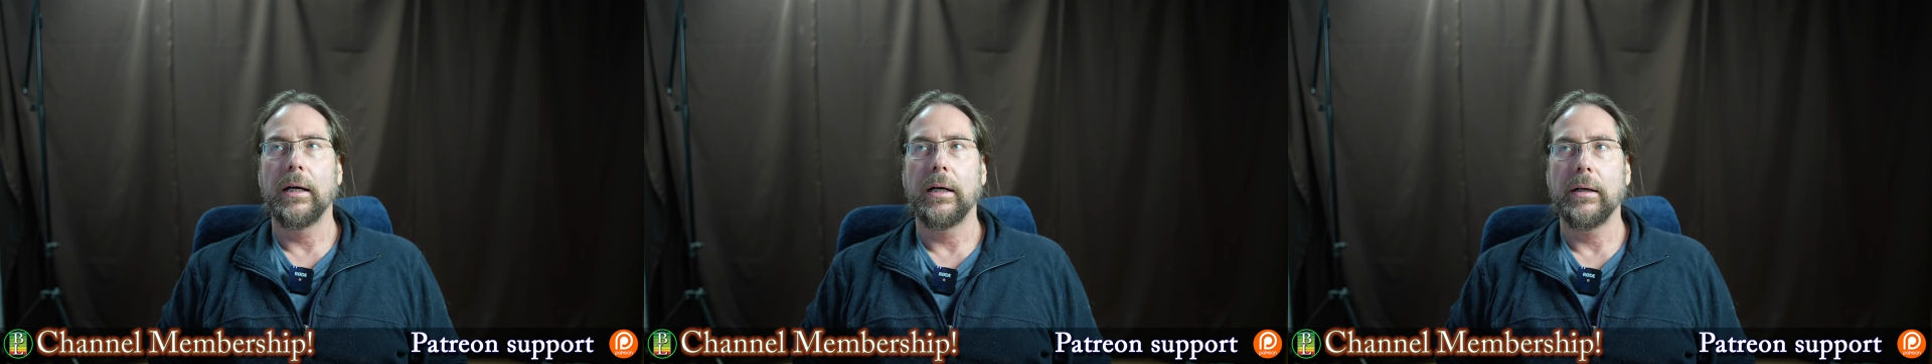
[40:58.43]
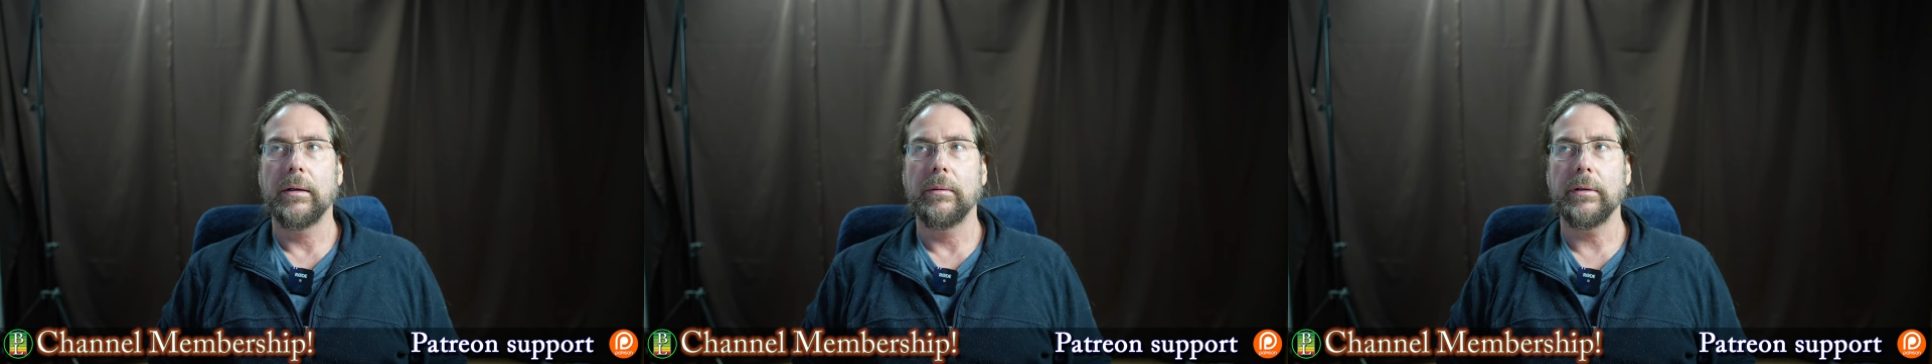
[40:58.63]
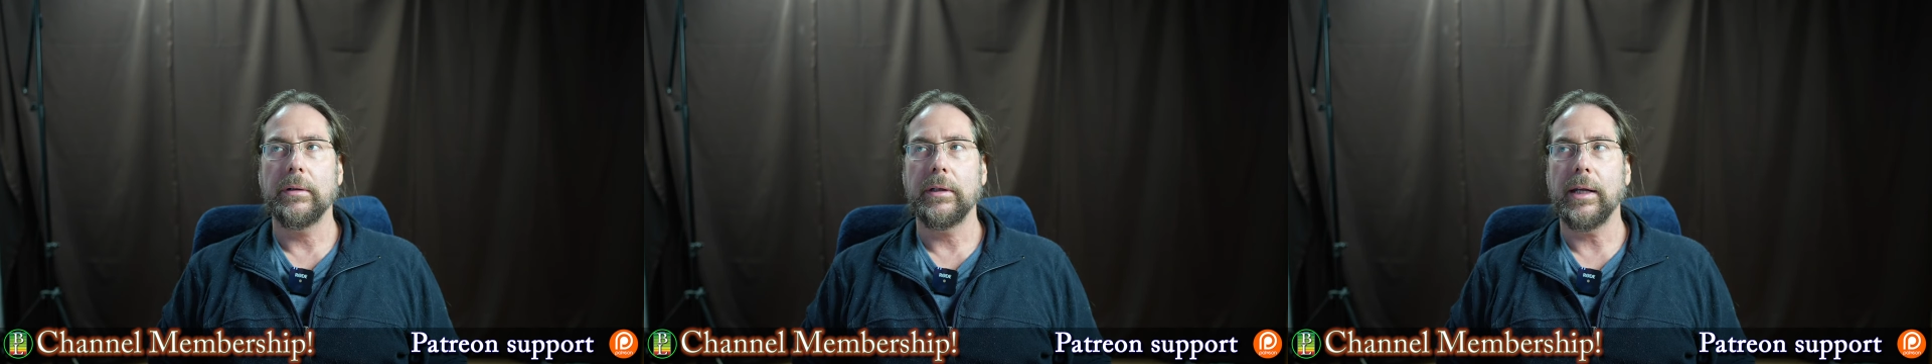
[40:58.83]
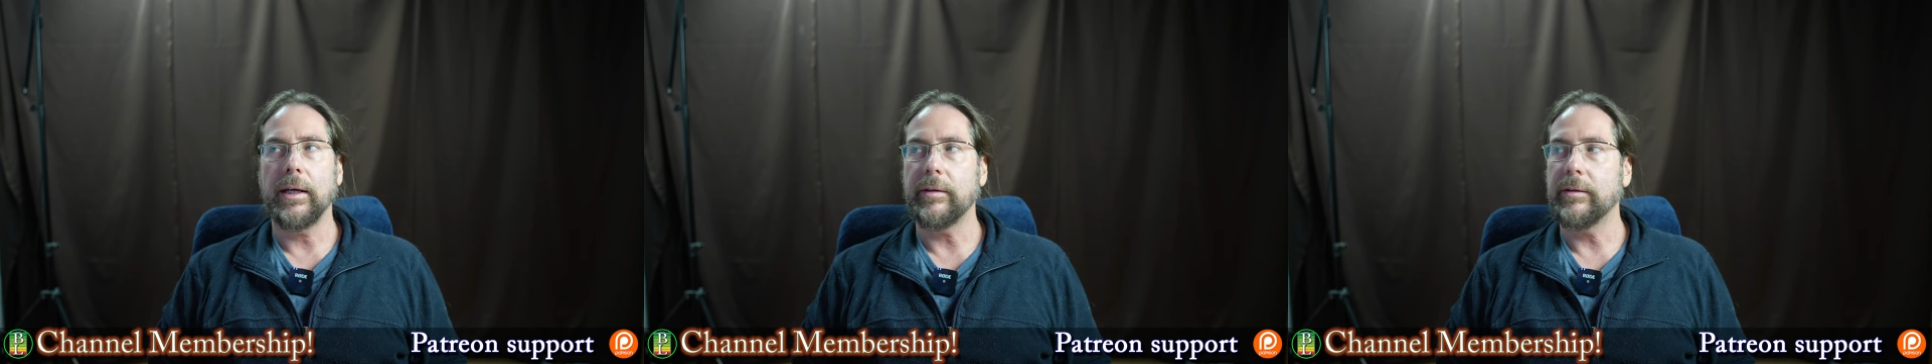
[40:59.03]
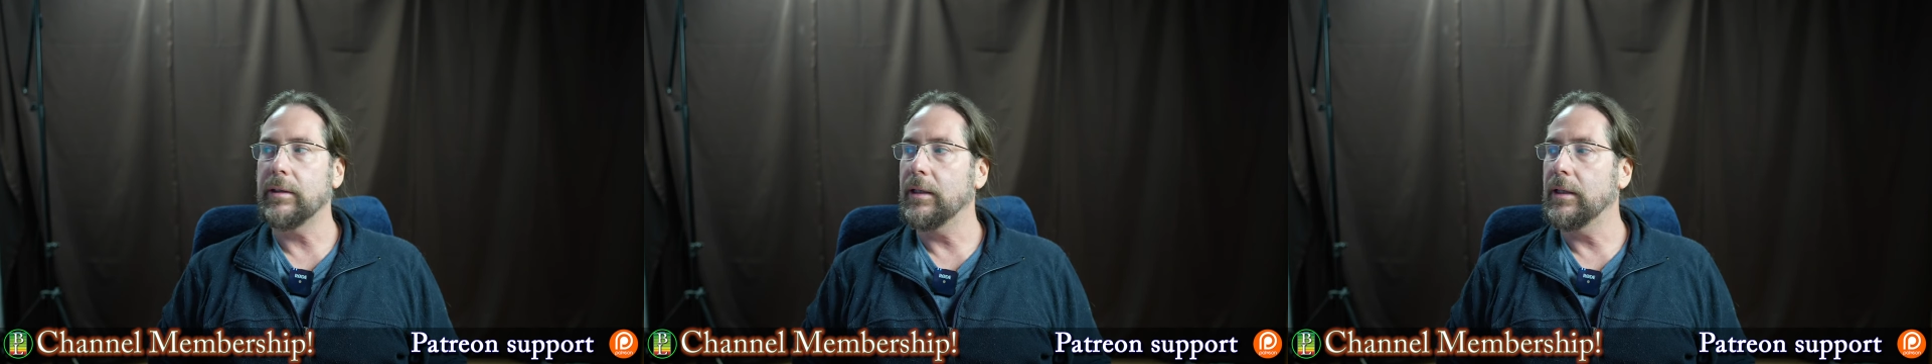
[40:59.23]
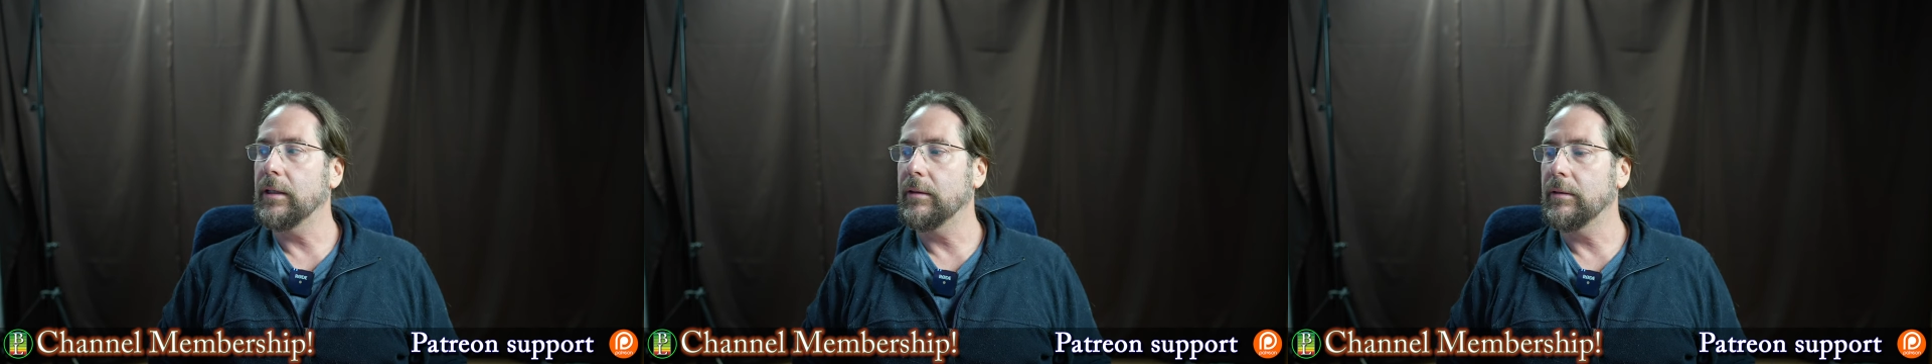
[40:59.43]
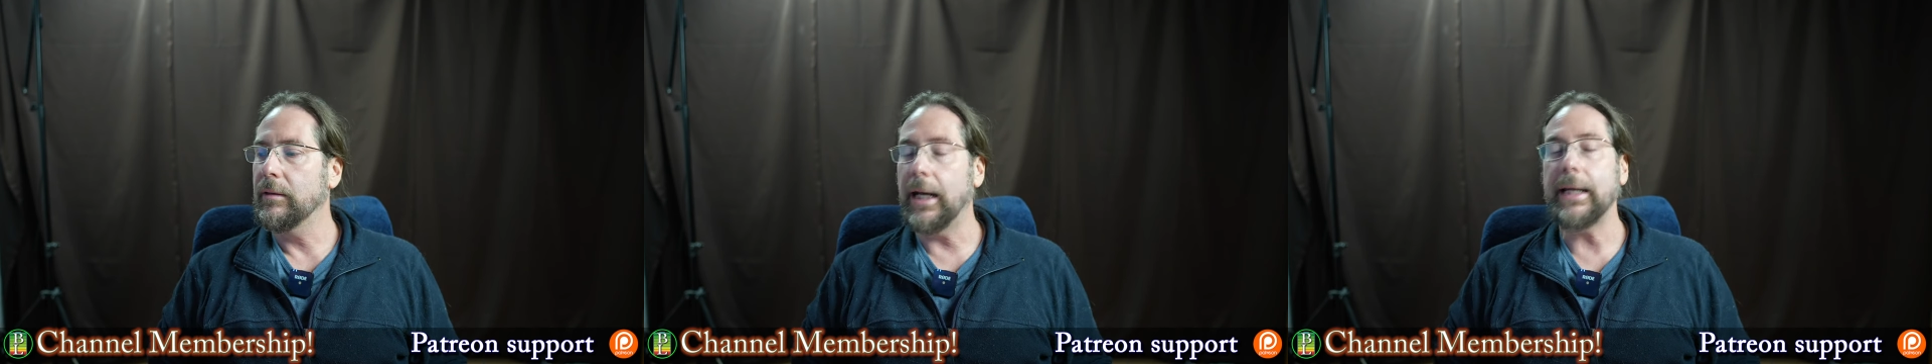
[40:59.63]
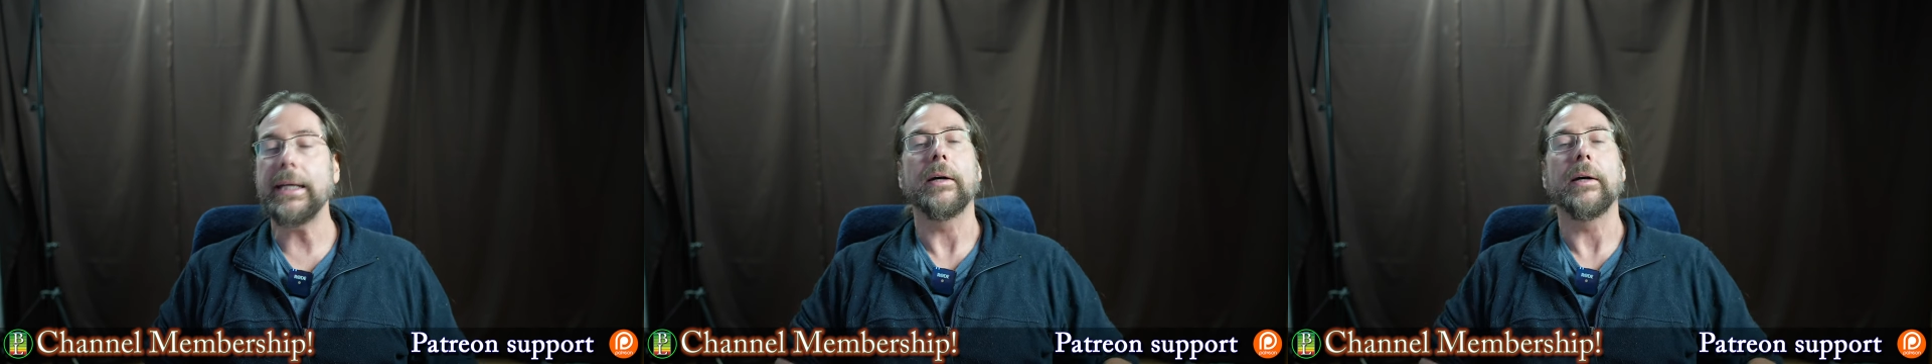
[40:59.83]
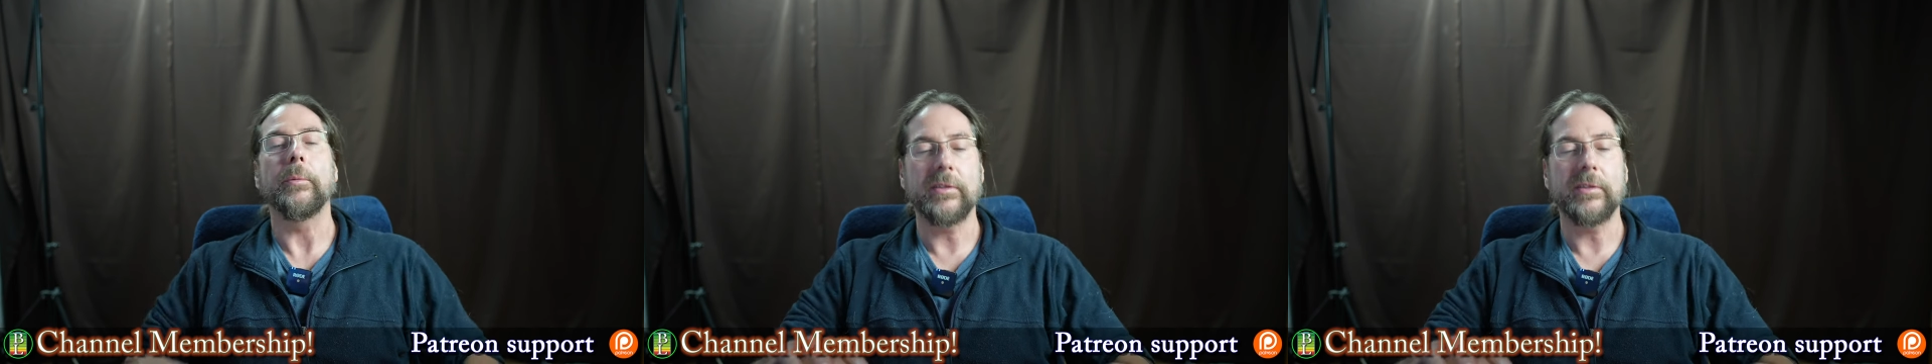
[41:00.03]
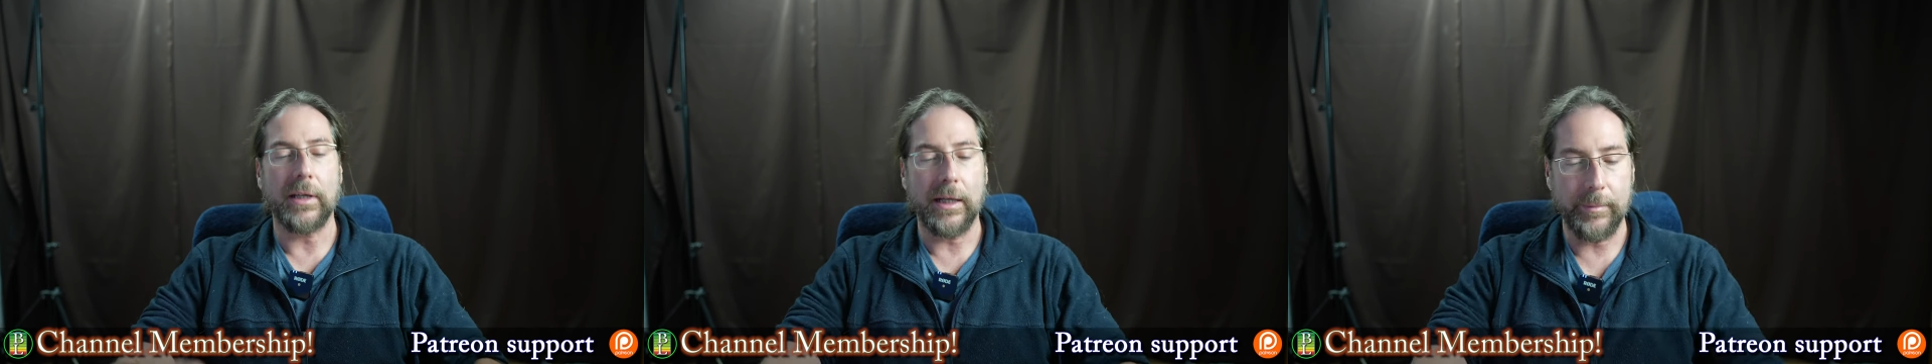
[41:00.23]
What did I say? Ah, yeah,
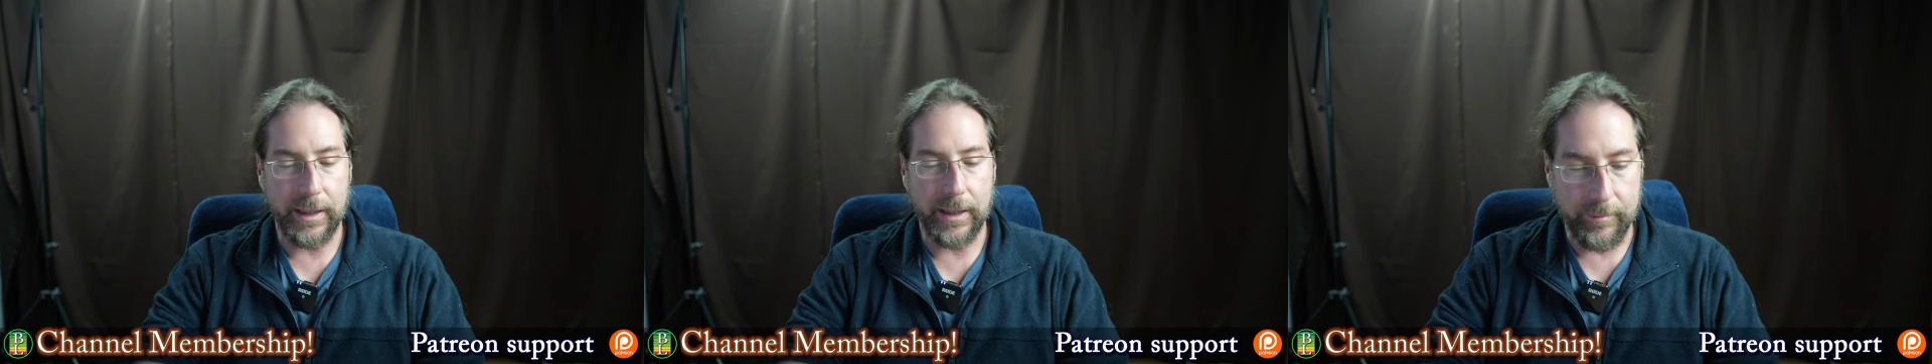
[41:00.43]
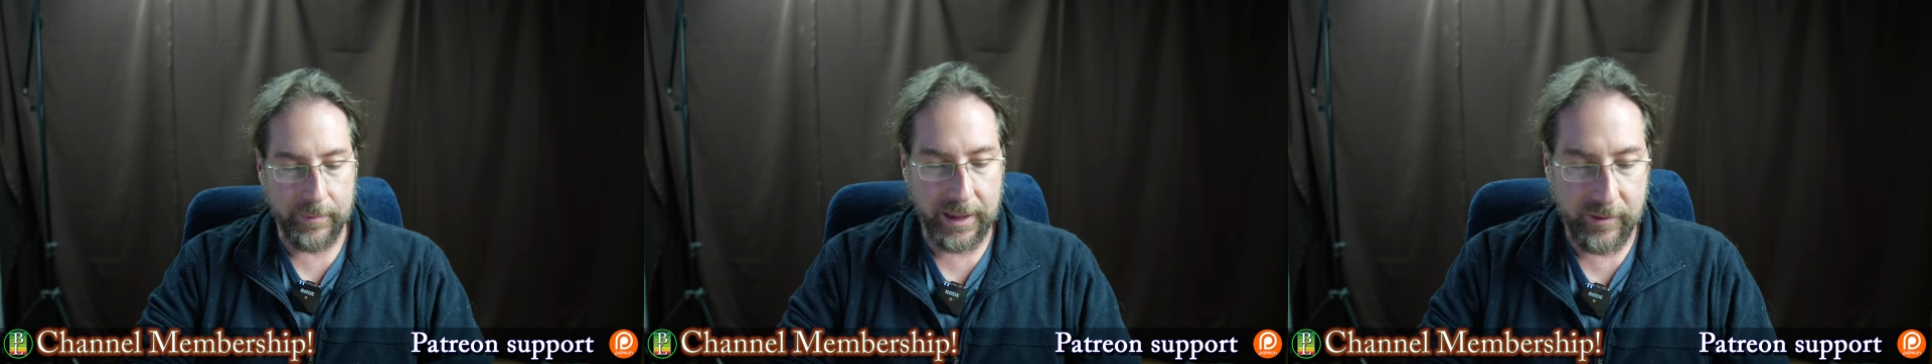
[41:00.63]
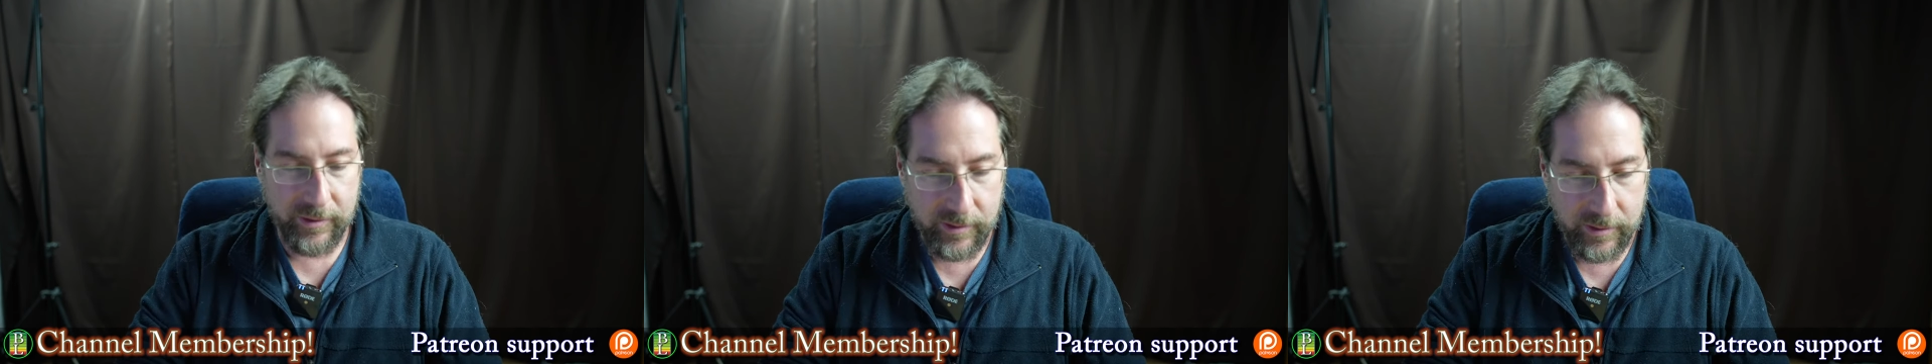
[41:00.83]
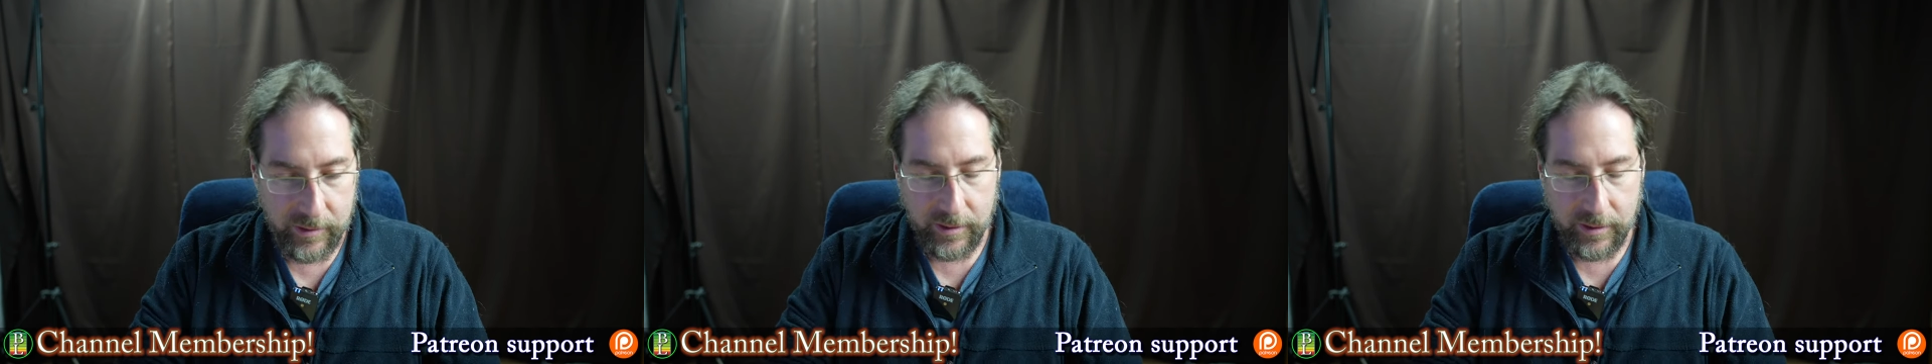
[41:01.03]
what's coming up next?